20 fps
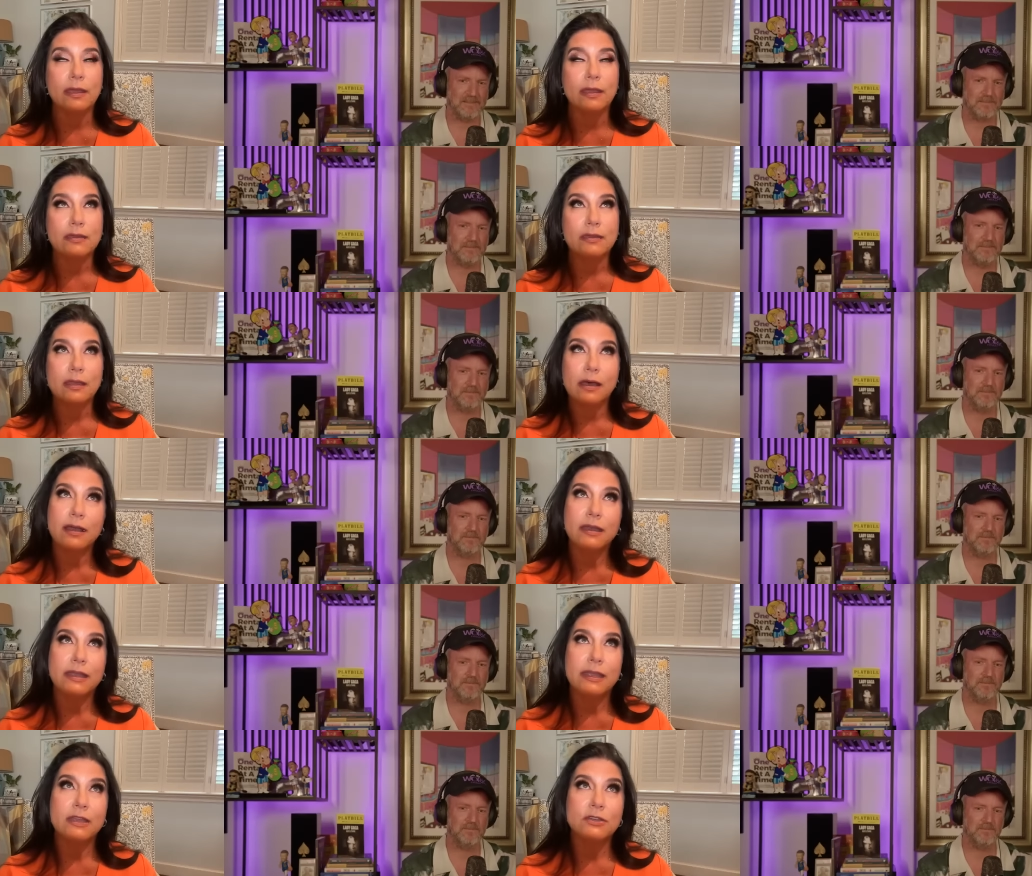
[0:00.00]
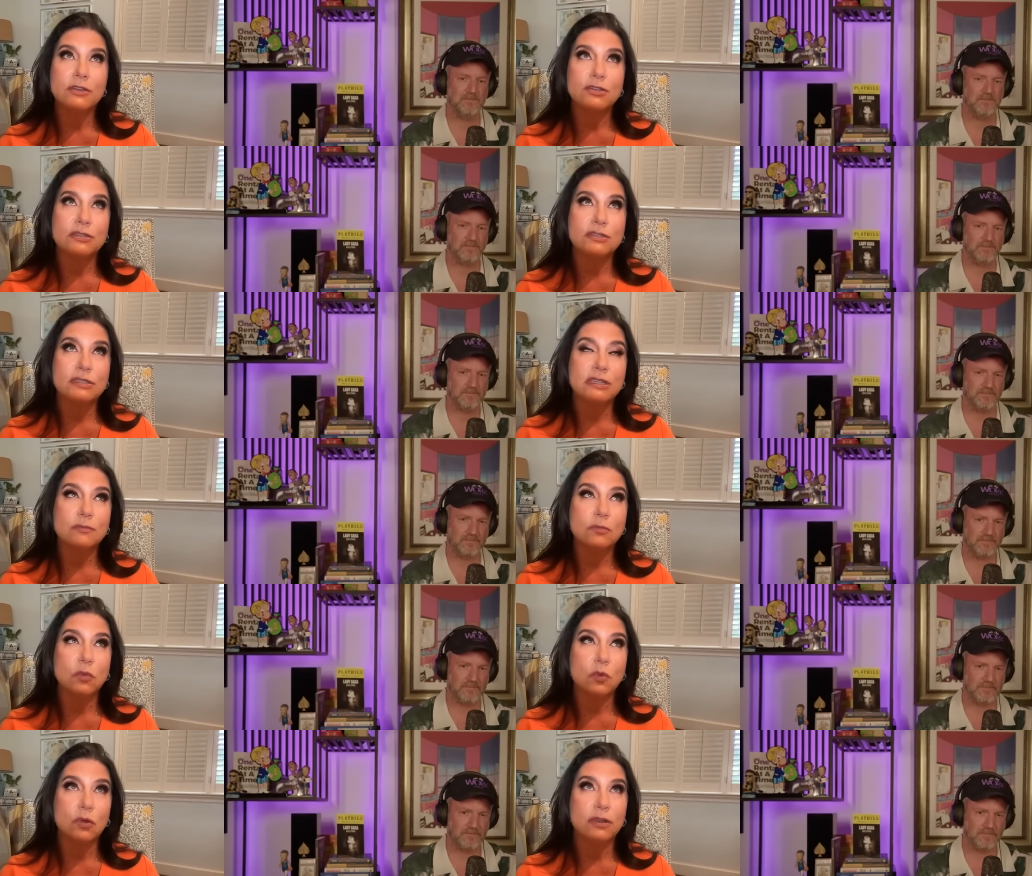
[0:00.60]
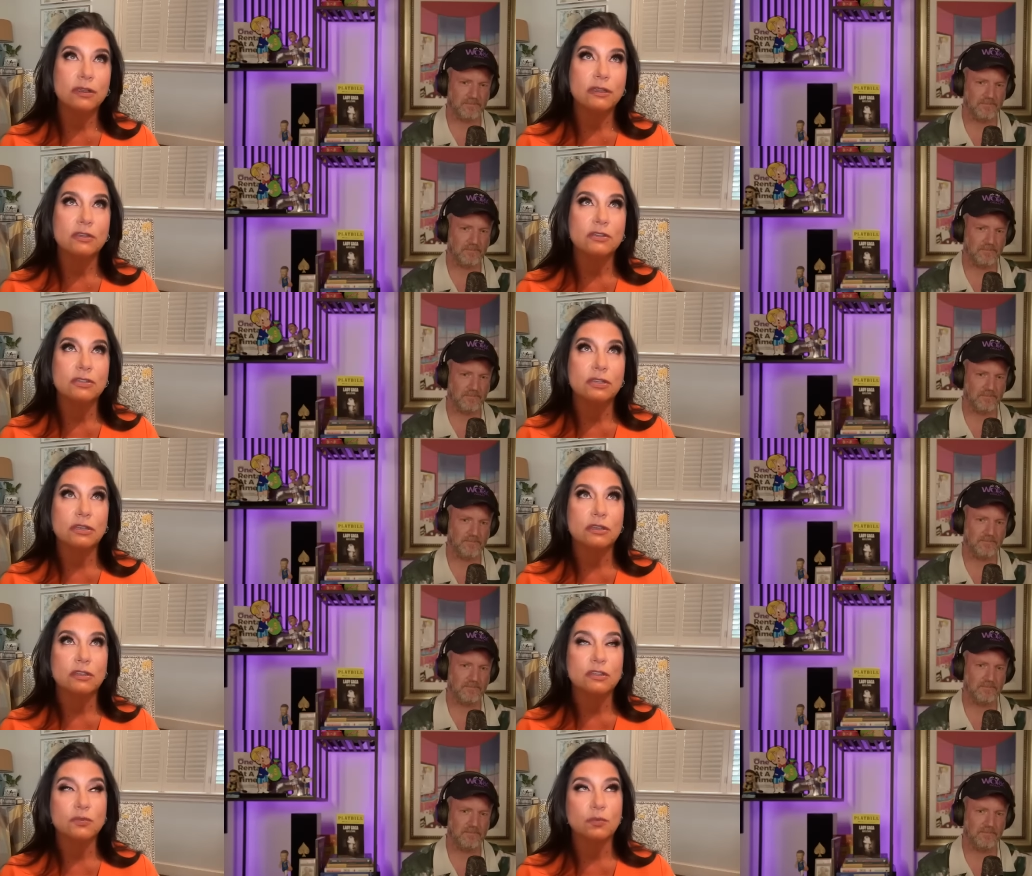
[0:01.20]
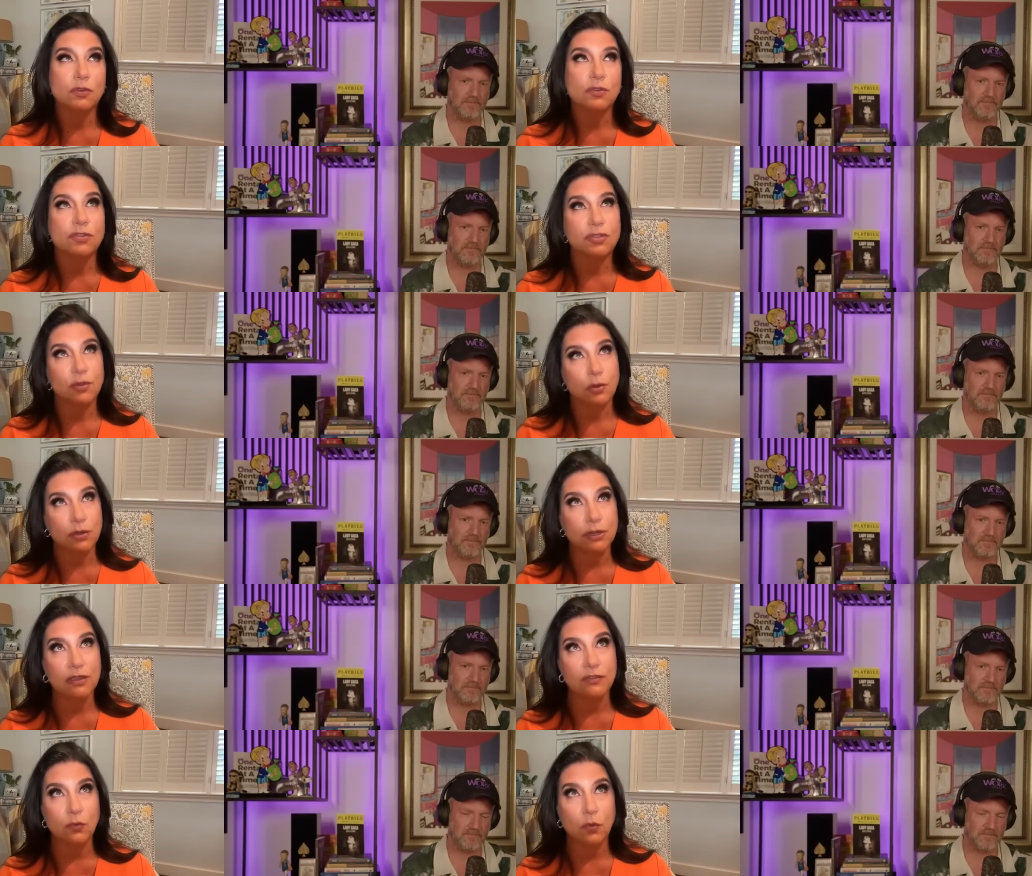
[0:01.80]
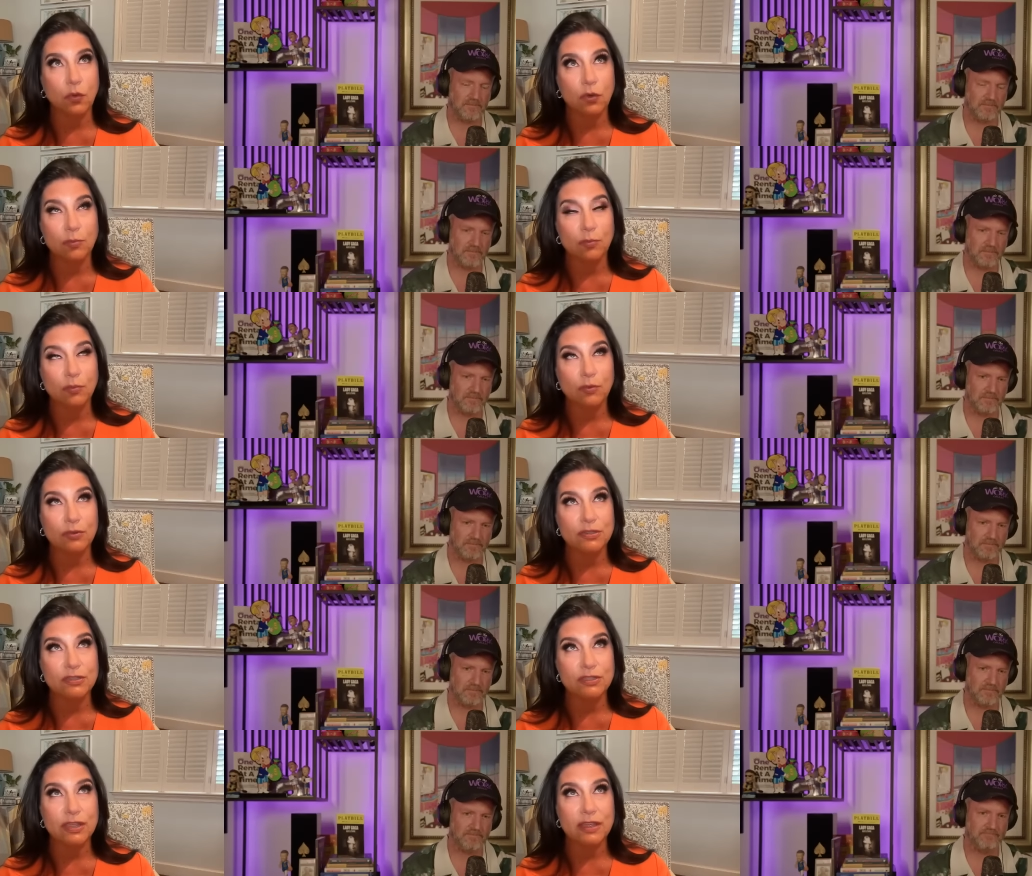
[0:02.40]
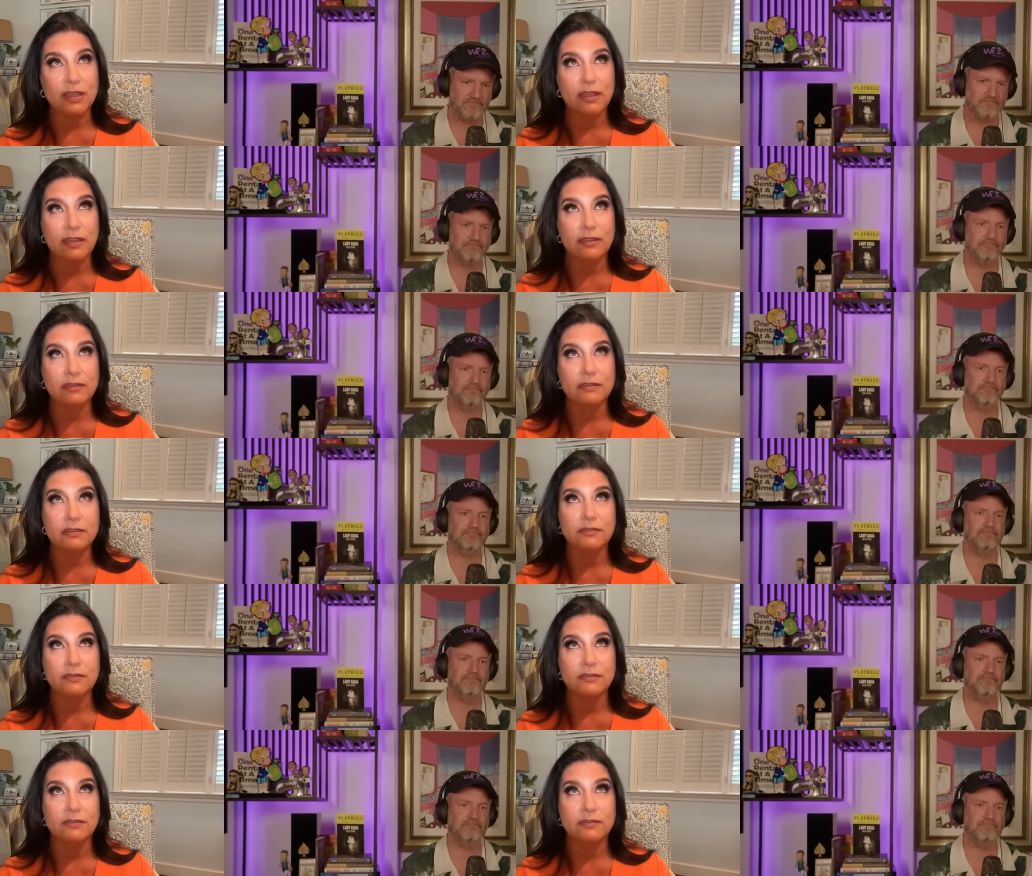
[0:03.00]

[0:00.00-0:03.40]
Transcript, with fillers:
Speaker 1: non-agency mortgages were thirty-four percent